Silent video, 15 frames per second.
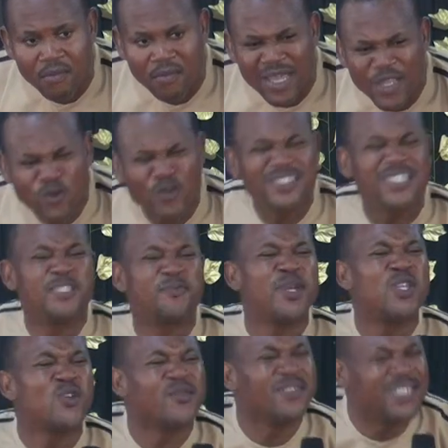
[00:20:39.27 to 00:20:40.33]
It was the
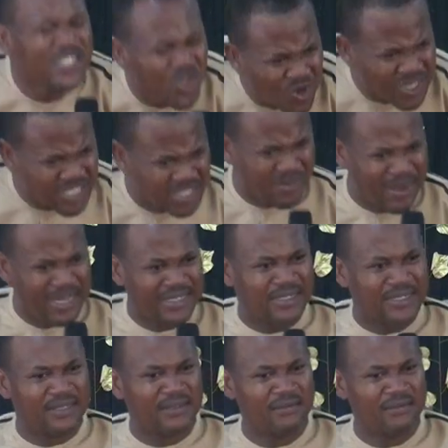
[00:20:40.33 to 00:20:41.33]
spirit of discouragement.